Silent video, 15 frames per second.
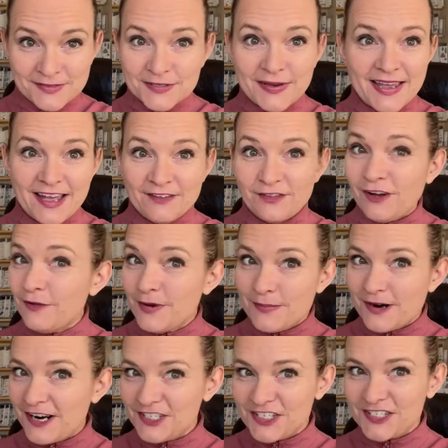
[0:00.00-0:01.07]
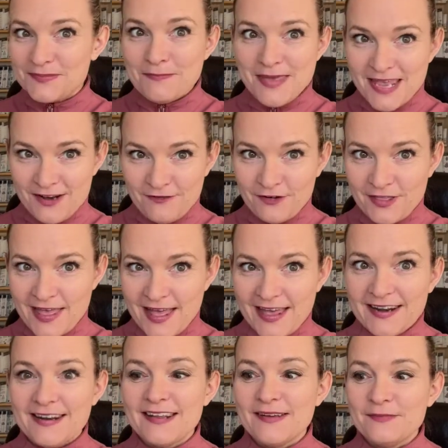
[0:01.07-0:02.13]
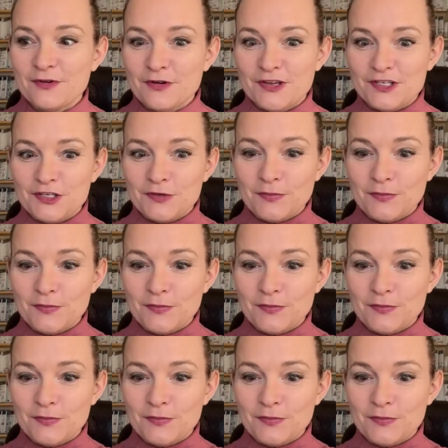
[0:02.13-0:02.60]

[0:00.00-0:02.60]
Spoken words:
so I have all my projects made for that, and I'm going to